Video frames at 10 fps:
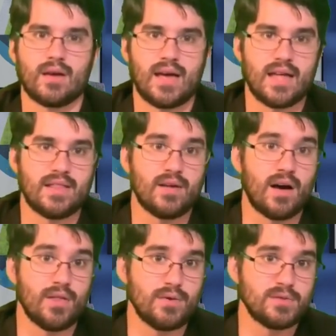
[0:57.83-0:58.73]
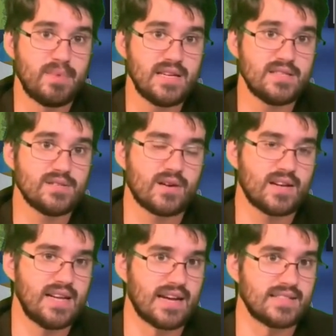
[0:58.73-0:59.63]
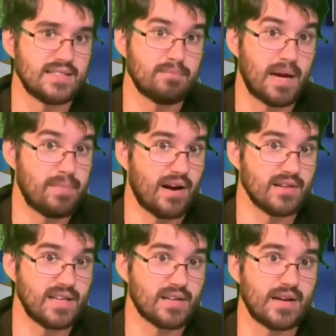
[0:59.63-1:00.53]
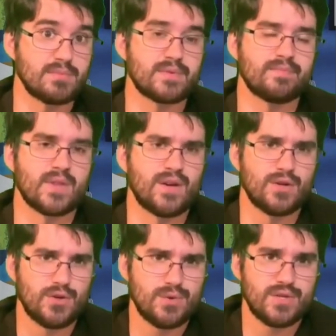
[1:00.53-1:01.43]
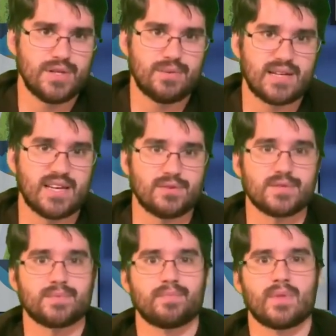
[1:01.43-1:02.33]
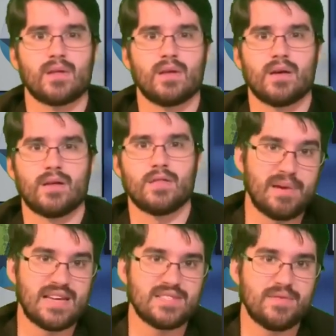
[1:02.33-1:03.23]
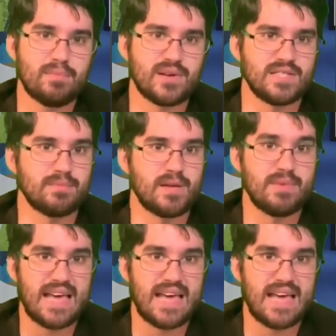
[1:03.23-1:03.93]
and those bases are connected by parallelograms, usually rectangles. The base of the prism can be